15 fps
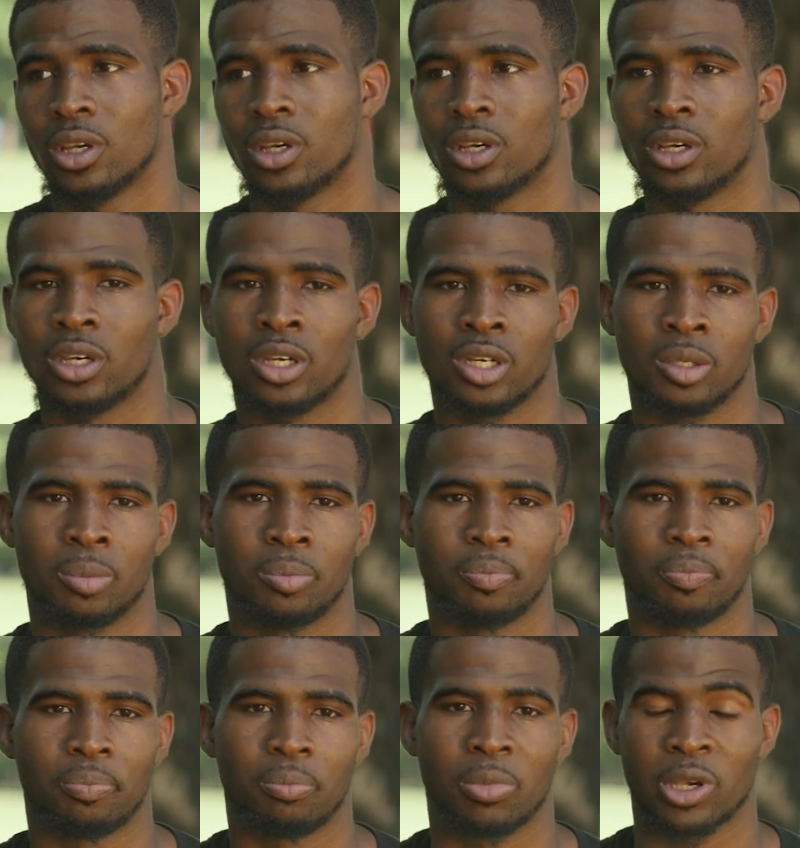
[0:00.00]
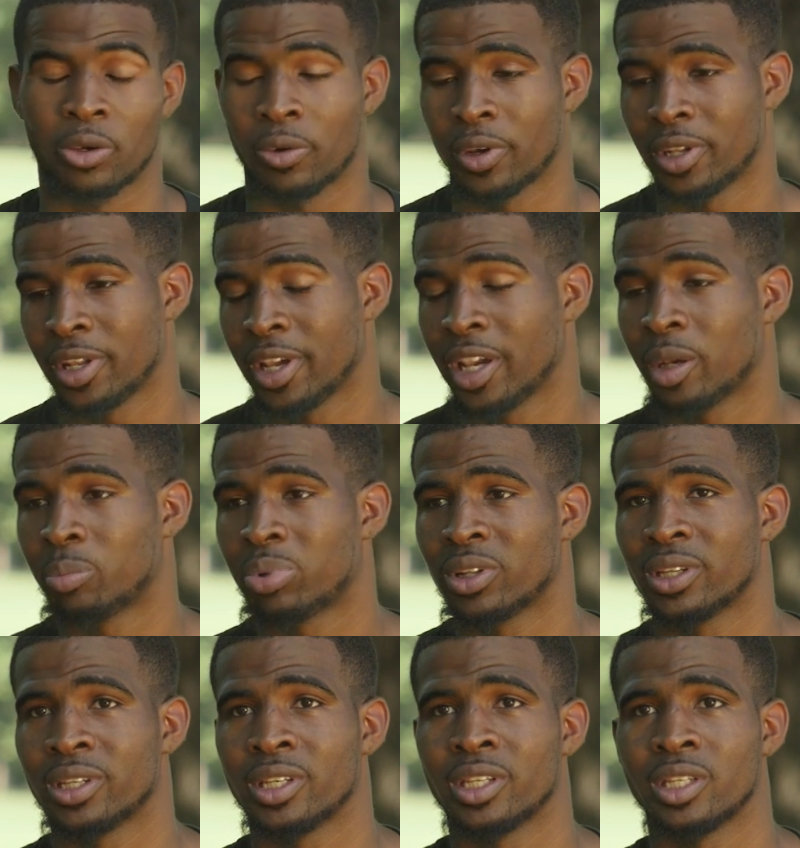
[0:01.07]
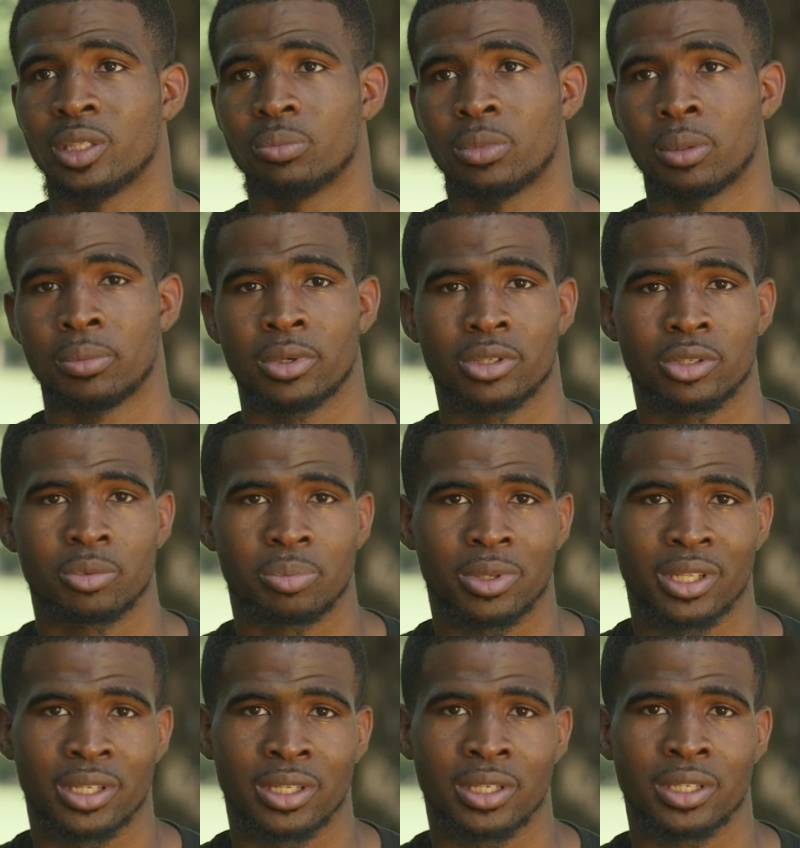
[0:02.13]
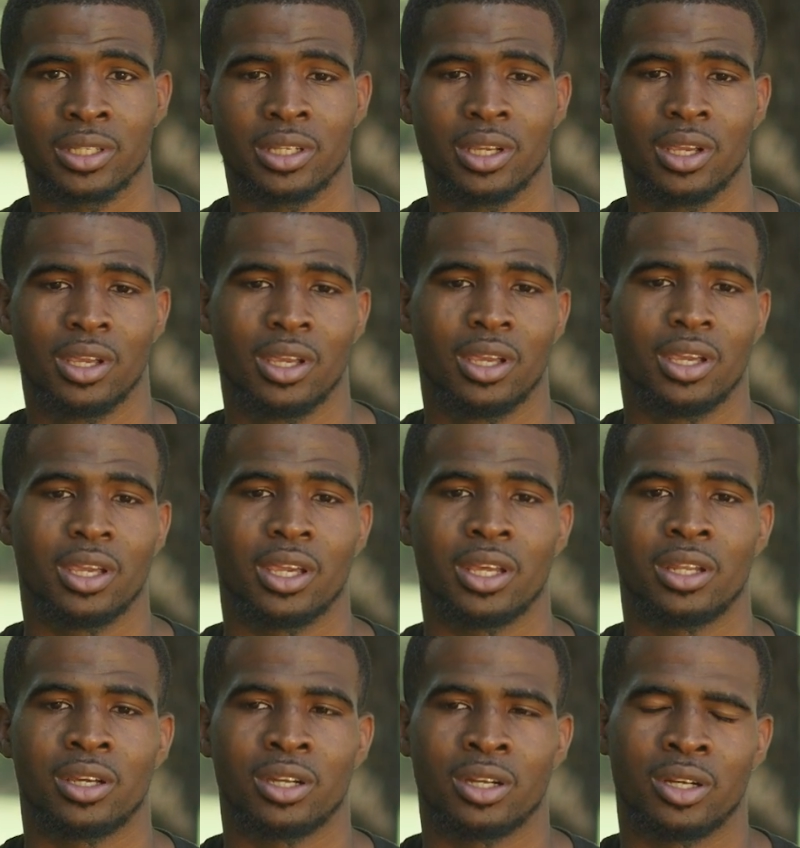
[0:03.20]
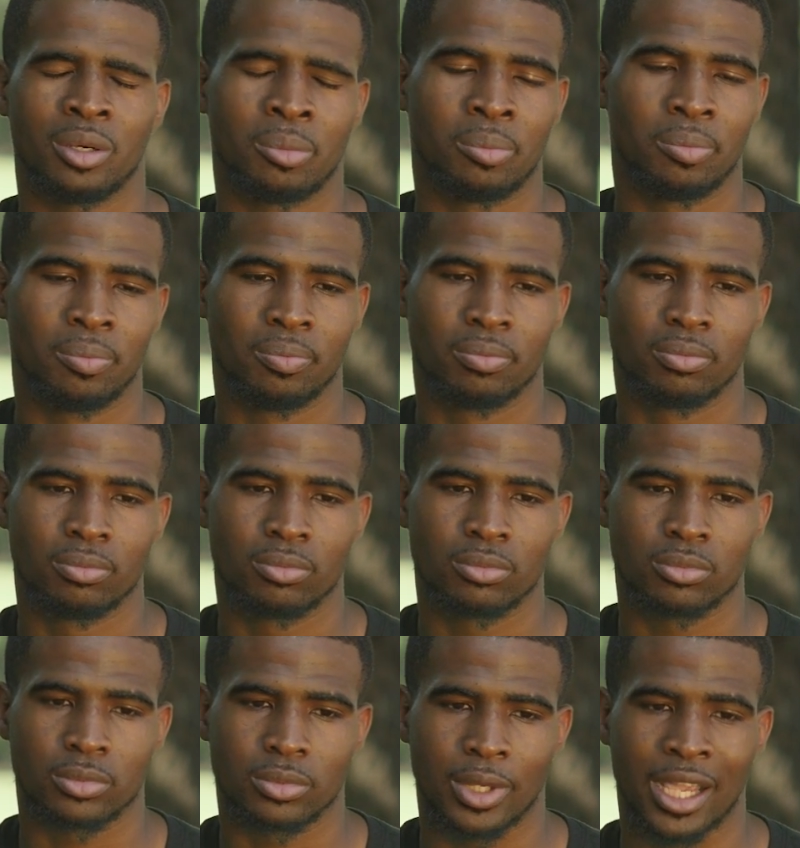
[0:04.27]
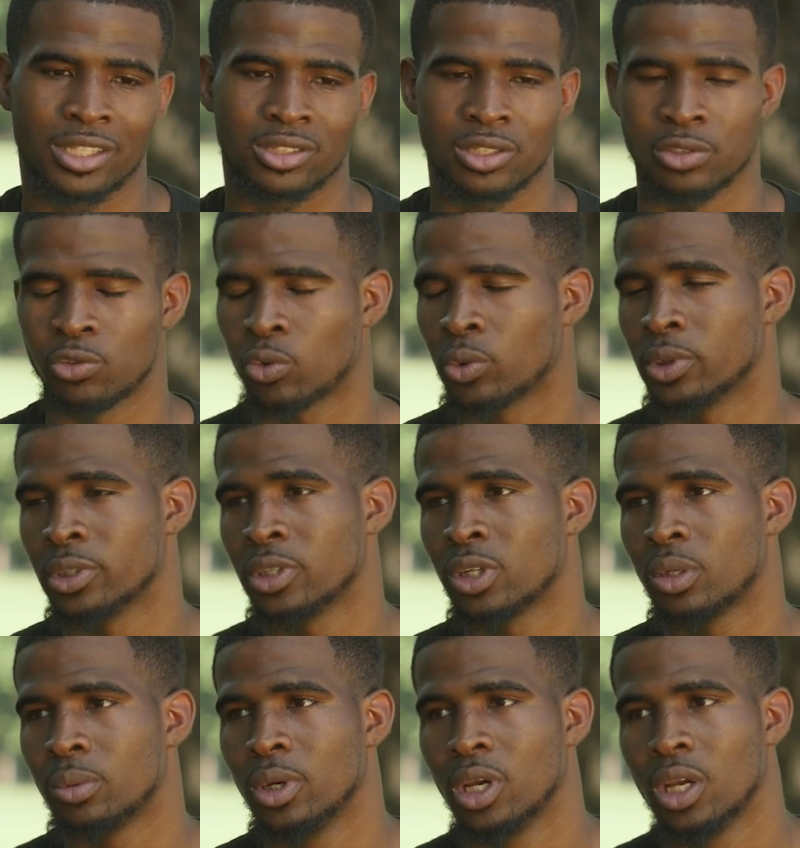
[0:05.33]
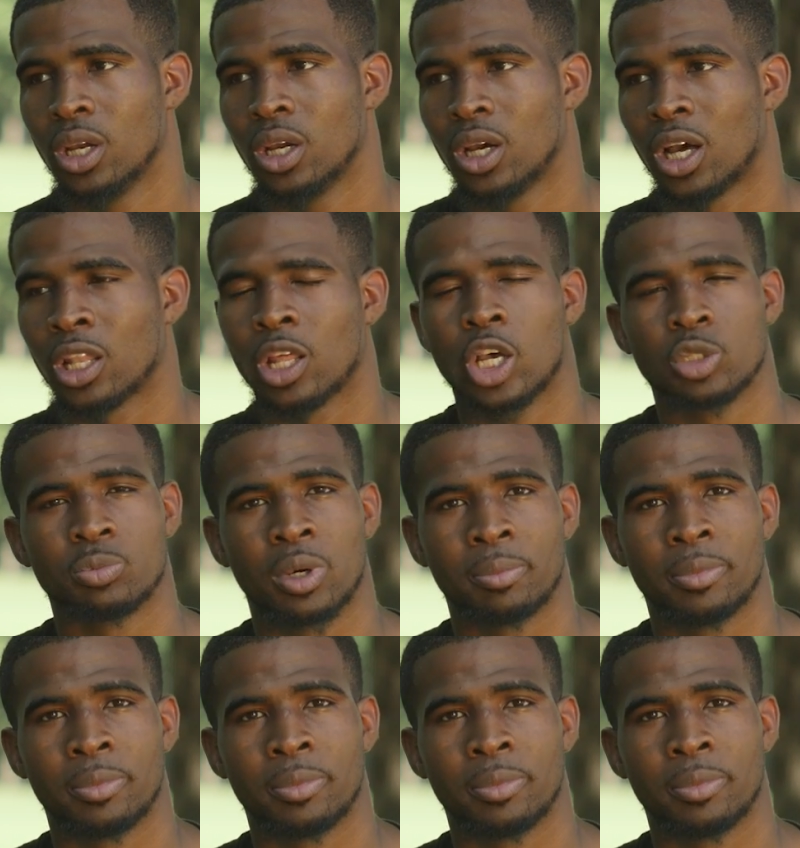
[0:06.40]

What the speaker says: My granddad played, my mother played, and actually growing up, I lost my